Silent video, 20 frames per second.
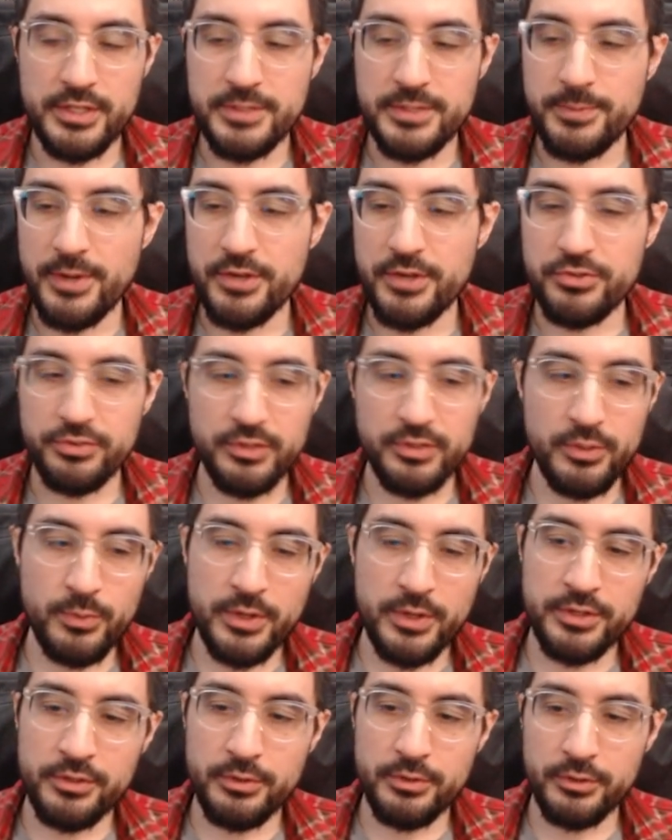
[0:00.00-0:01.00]
especially
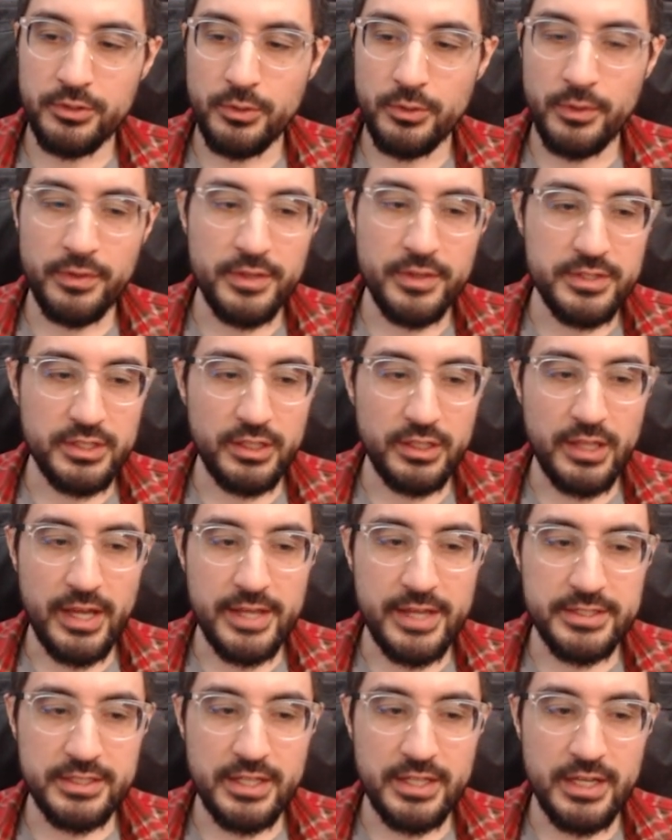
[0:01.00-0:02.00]
when you're doing this
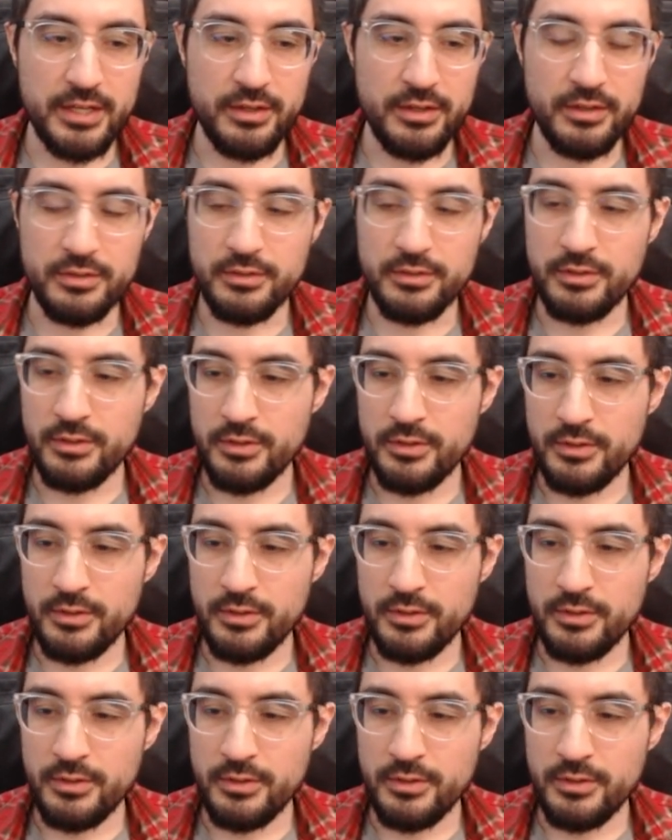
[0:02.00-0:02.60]
glass cannon